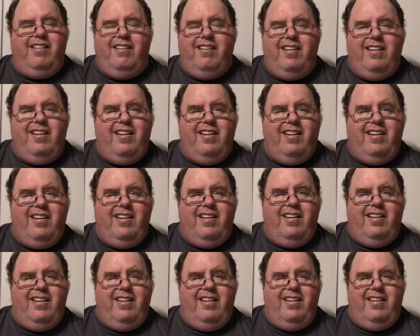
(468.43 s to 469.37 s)

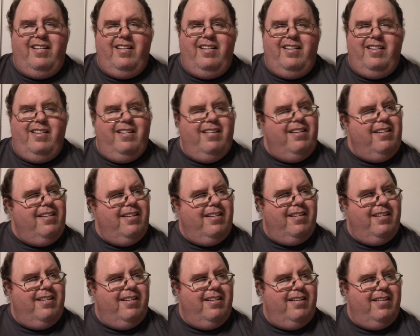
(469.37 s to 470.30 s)

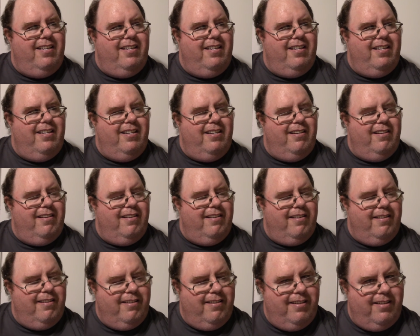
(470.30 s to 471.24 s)

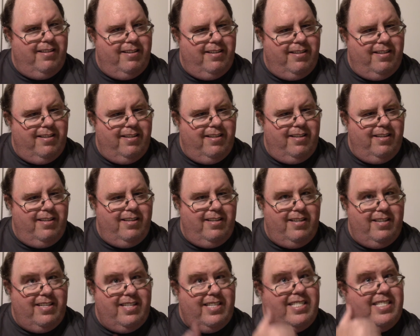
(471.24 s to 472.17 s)

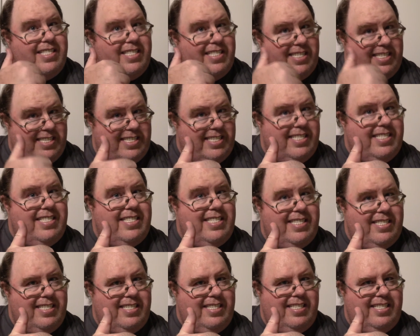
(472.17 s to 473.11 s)

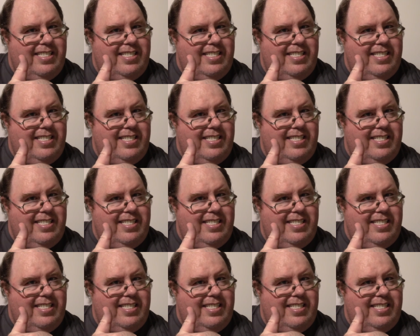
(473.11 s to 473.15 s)
No one is speaking in this clip.